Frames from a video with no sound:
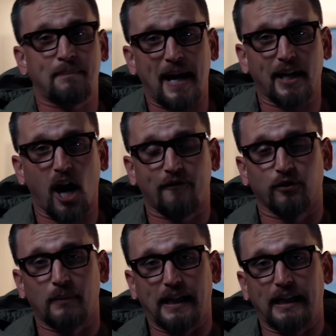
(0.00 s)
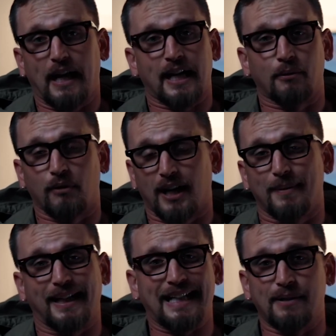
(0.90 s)
paid off for me and I would
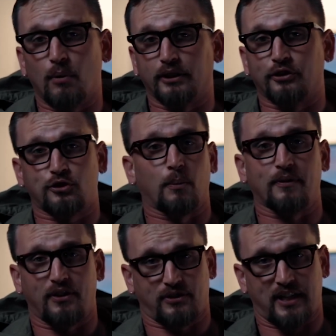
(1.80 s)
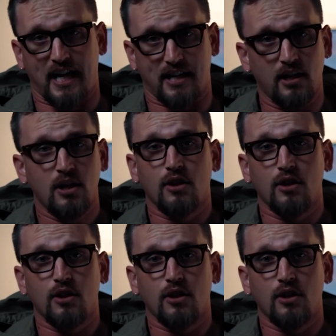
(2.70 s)
recommend anyone to start with this kit.